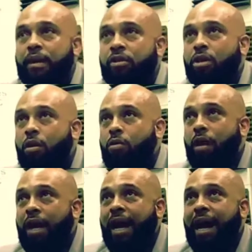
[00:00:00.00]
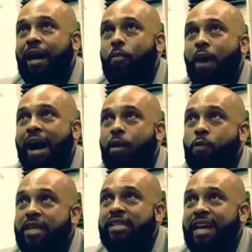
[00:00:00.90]
So how
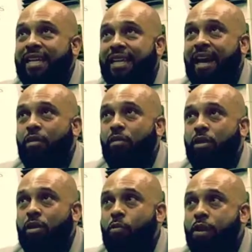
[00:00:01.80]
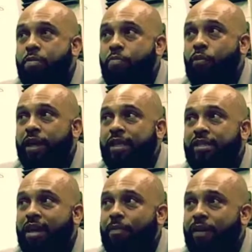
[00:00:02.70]
we stand out, we bring
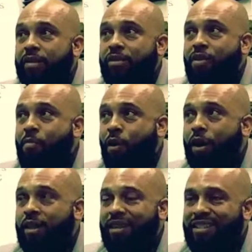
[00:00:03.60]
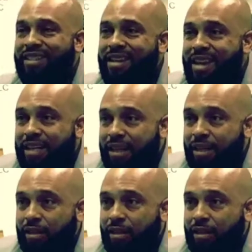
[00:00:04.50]
something to the market that's needed.